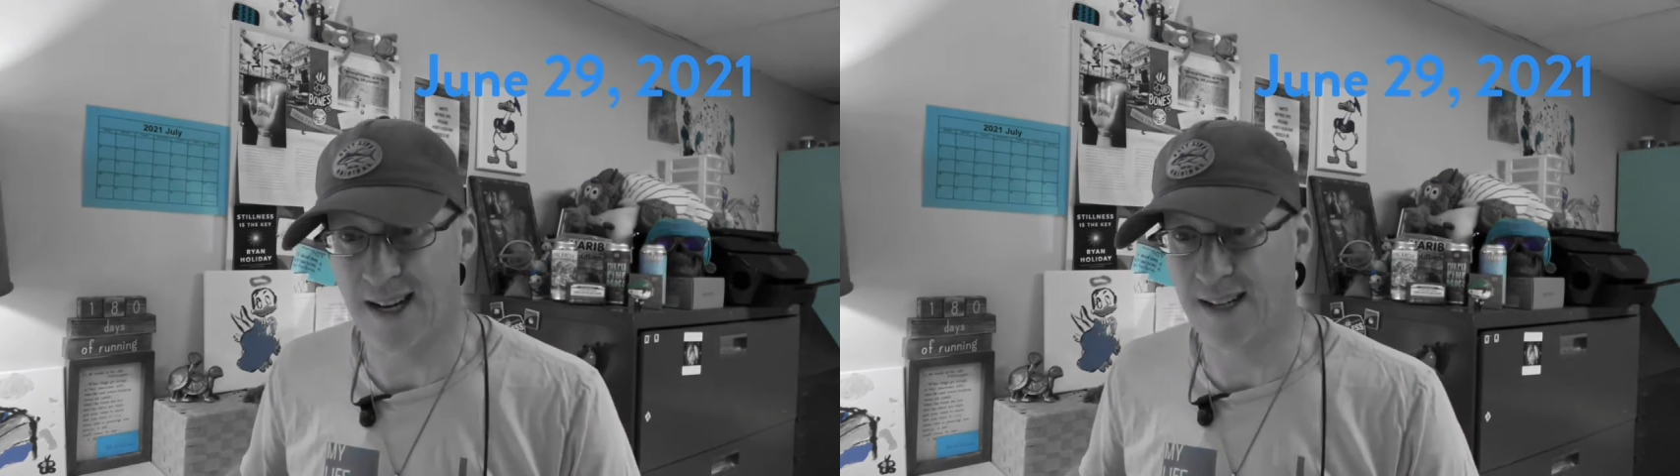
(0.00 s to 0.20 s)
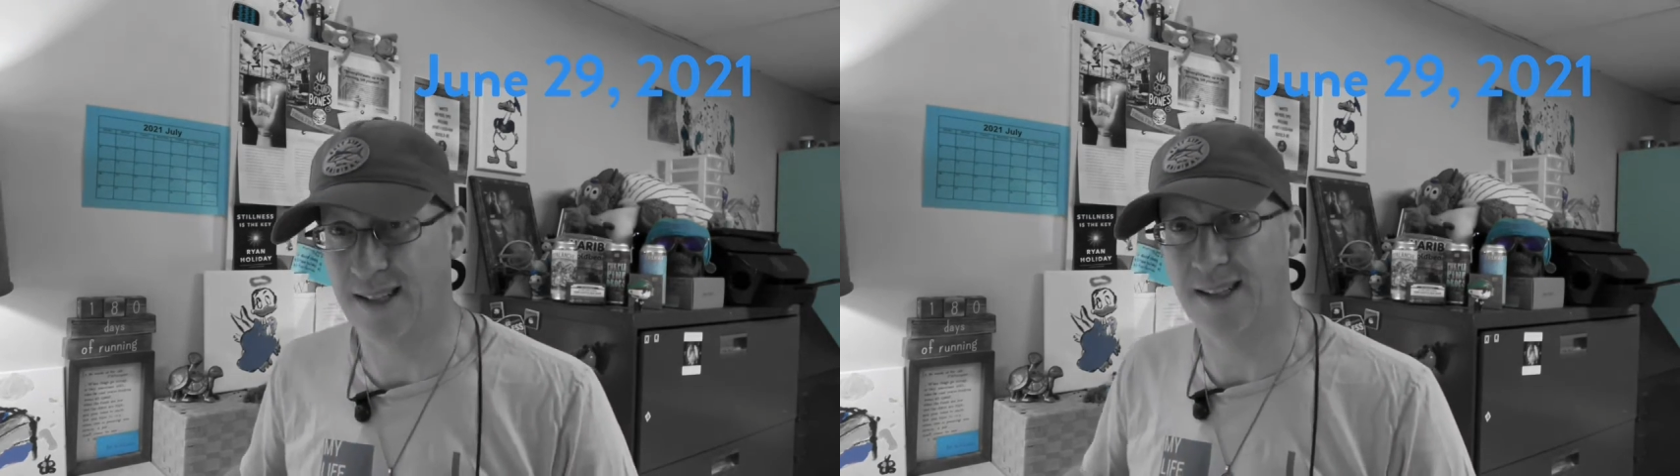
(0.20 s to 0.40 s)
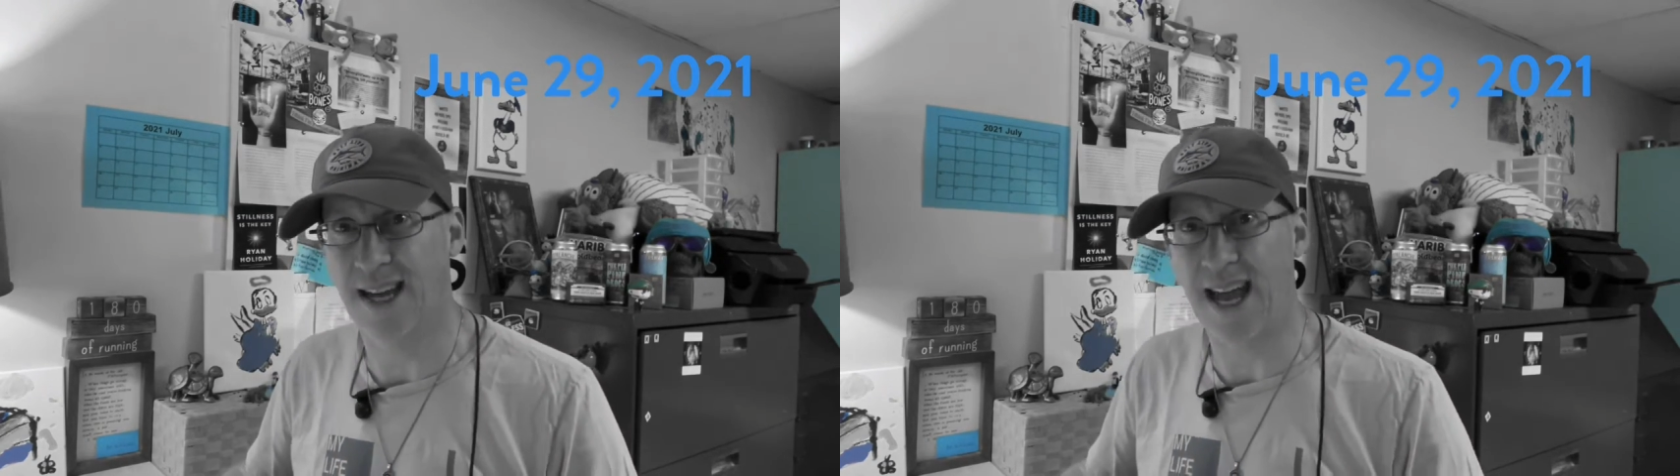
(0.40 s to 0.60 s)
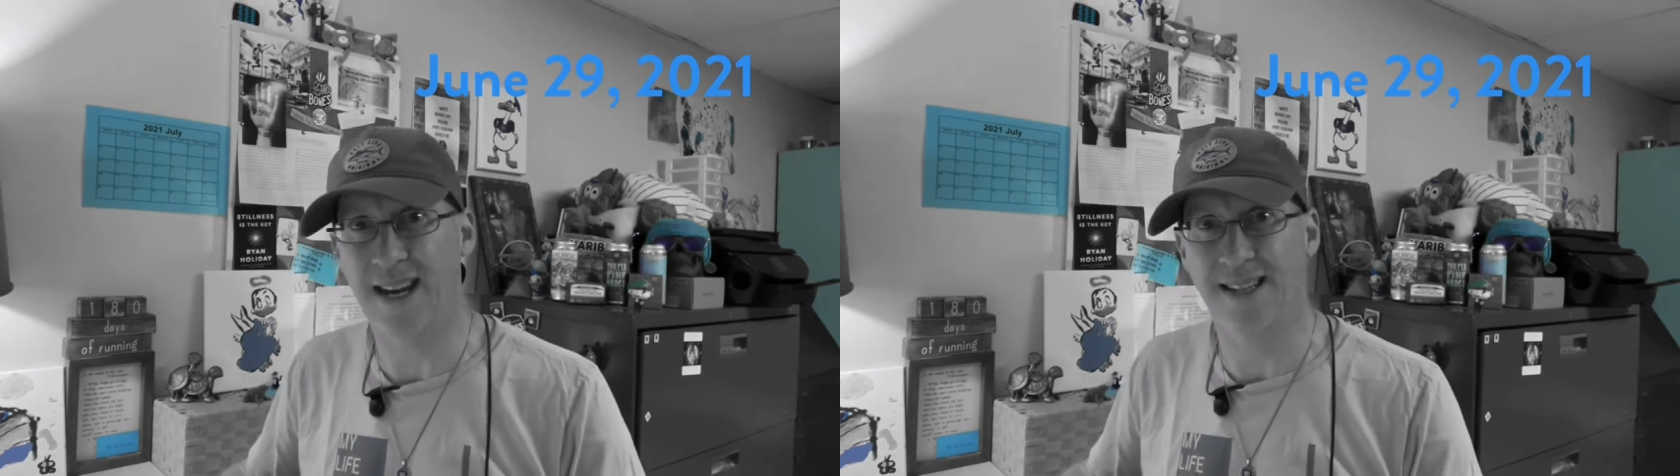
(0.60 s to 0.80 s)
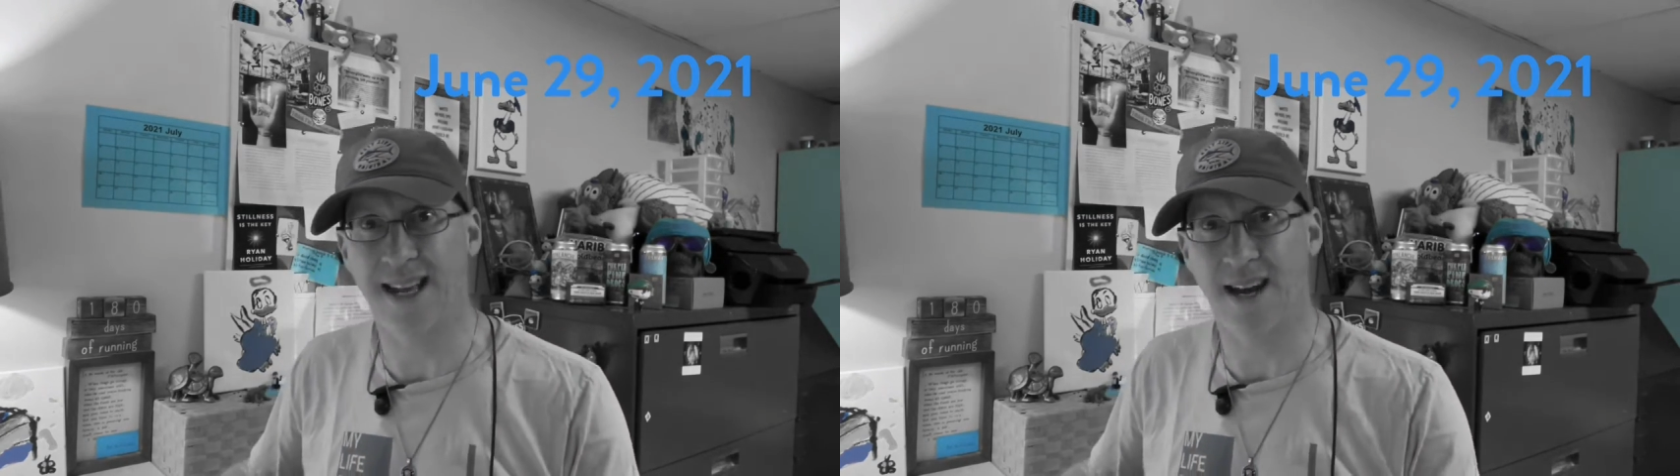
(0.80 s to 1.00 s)
gotta
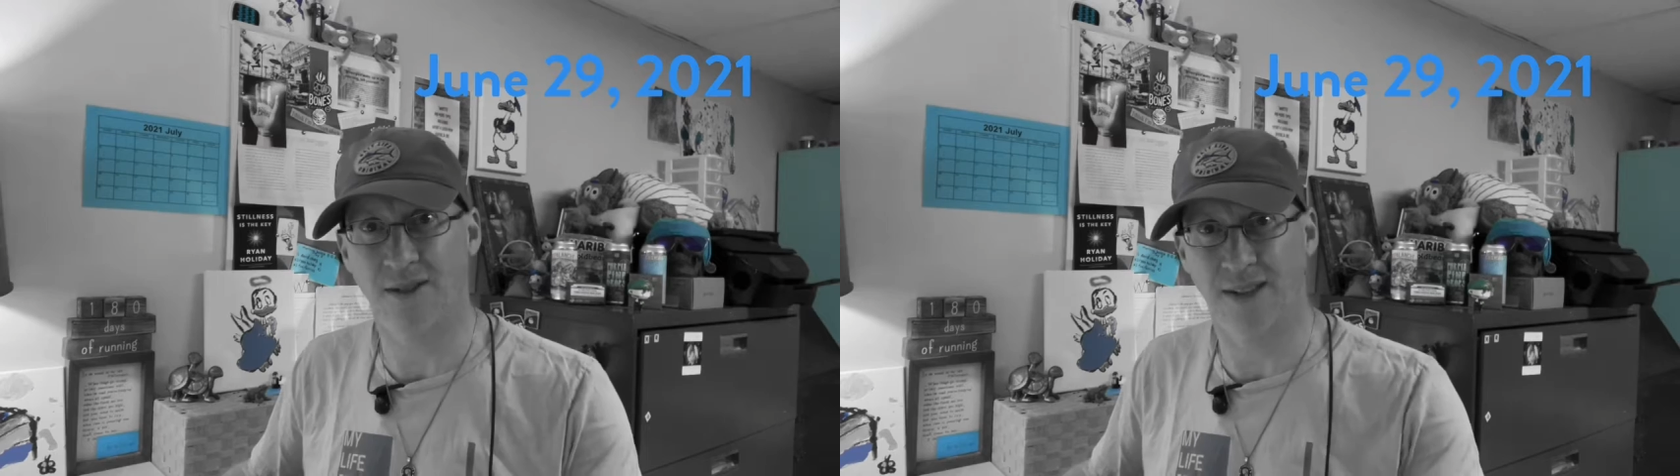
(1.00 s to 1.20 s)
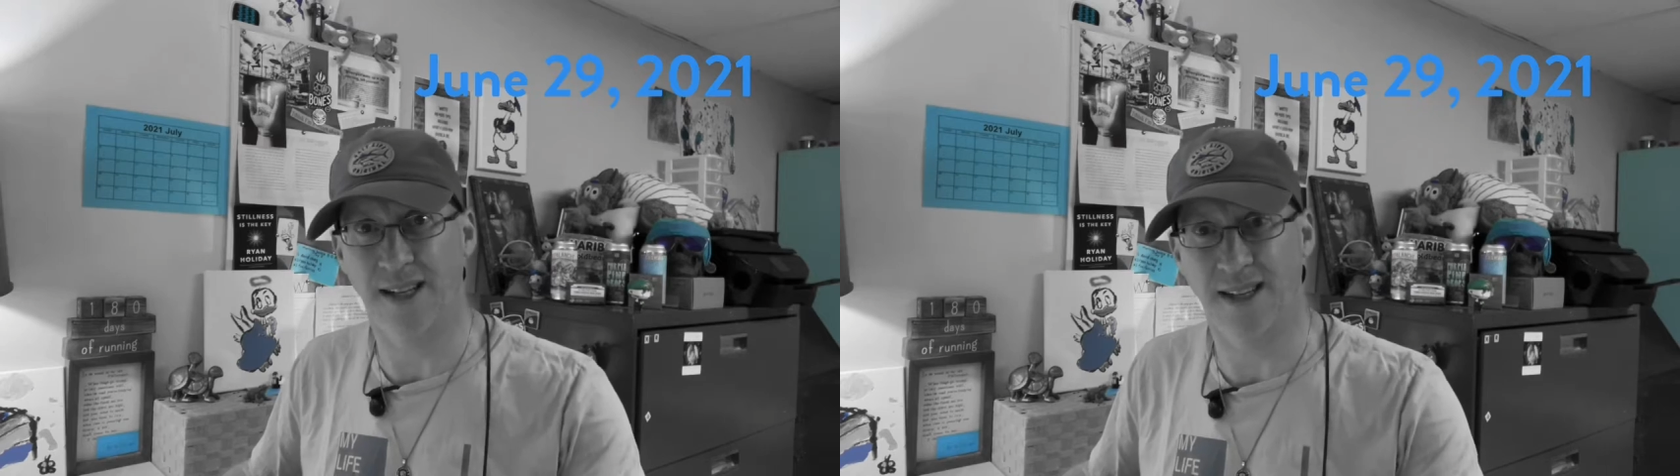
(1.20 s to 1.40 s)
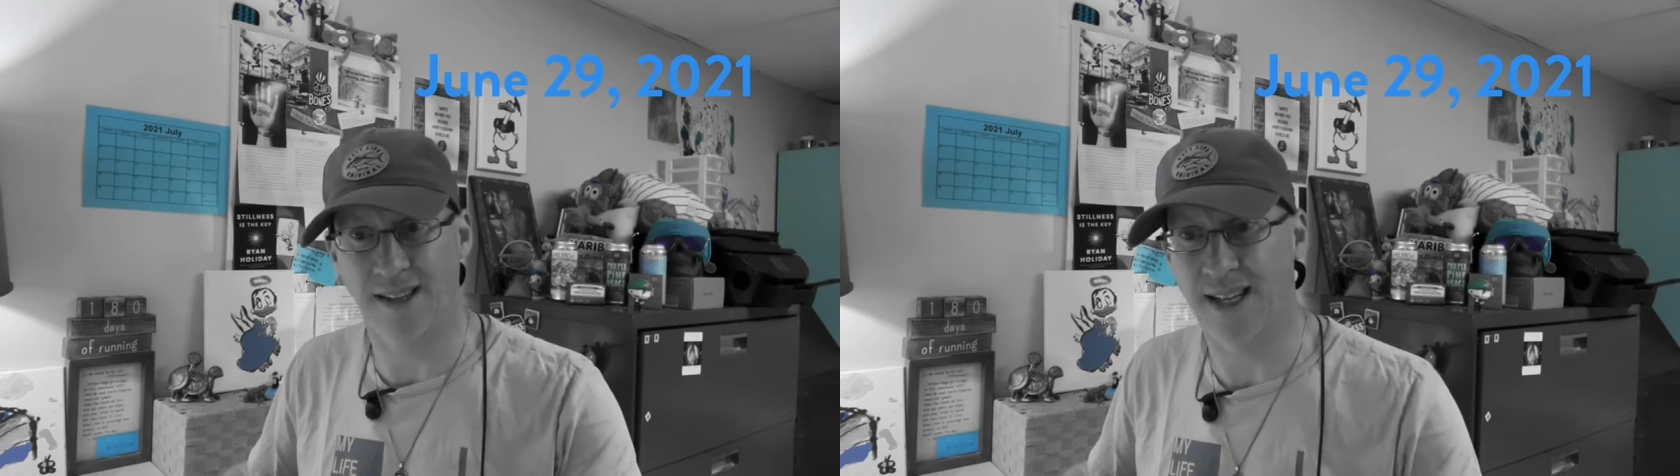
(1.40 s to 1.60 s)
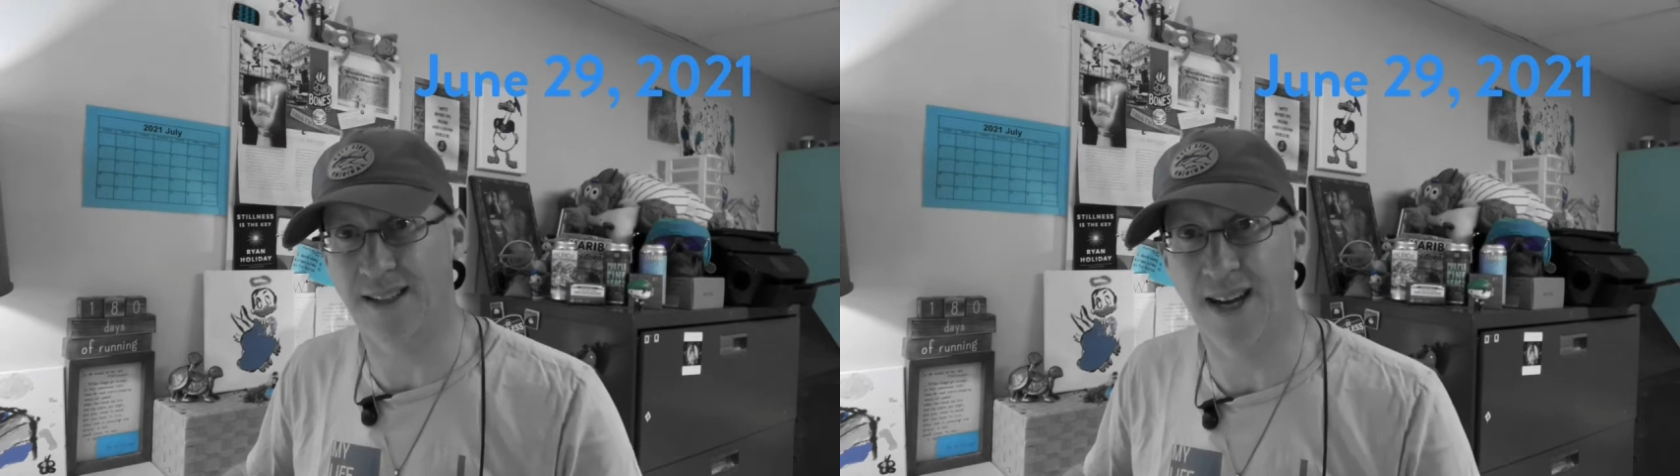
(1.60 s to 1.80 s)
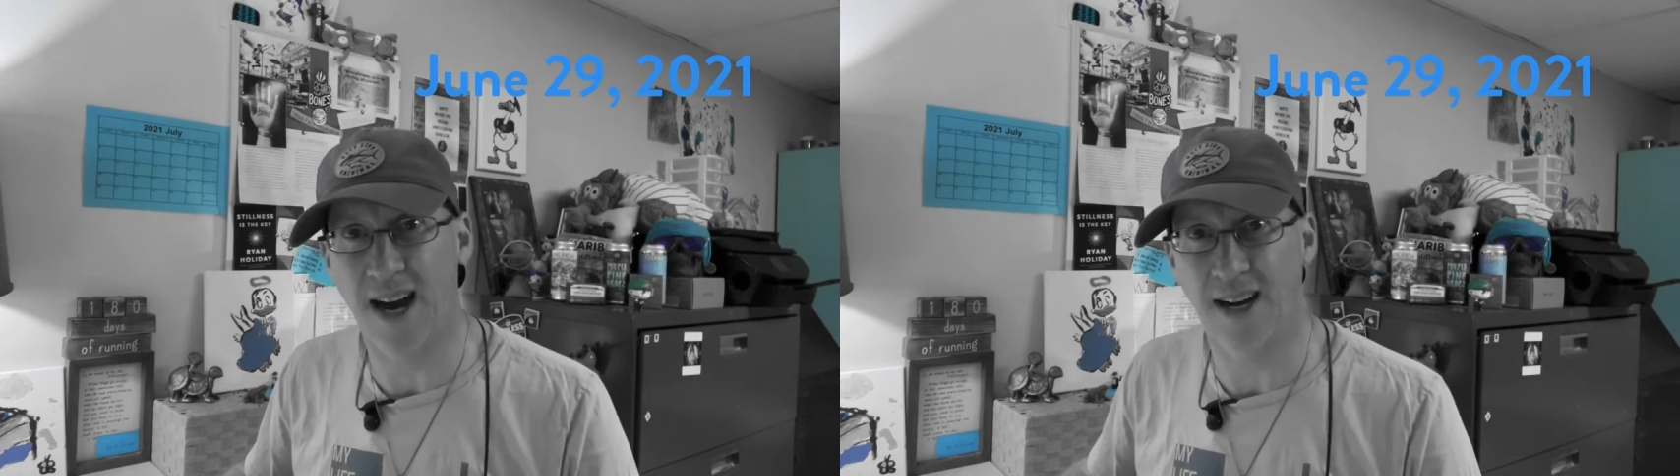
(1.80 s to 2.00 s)
edit down the, the
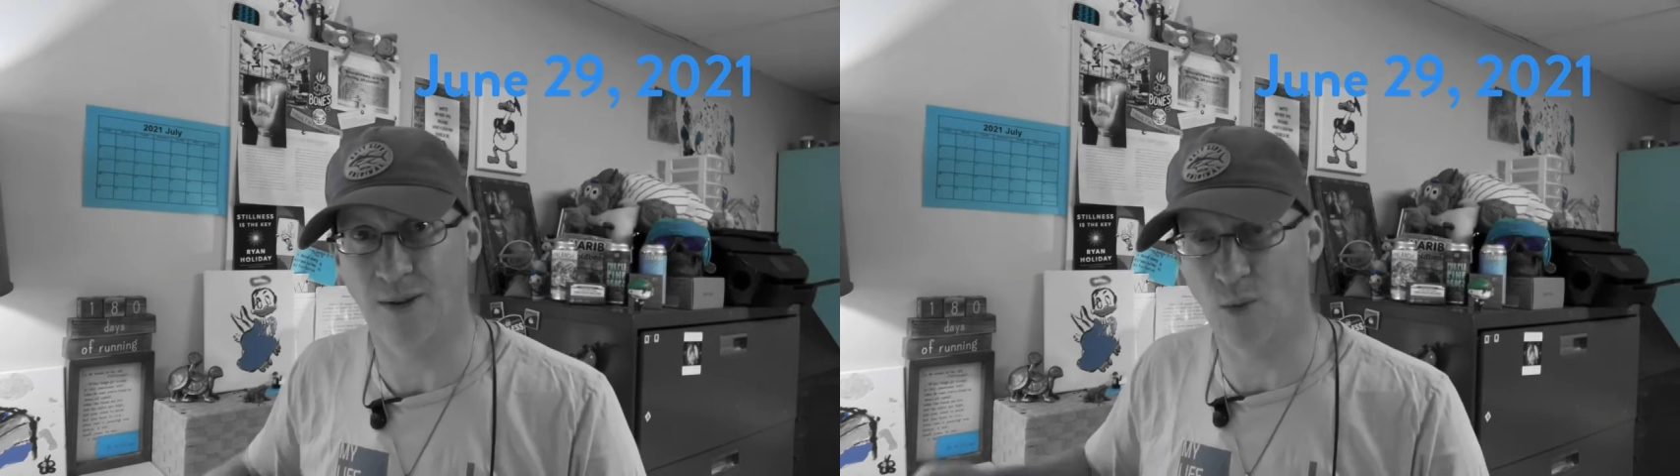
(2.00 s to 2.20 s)
attire.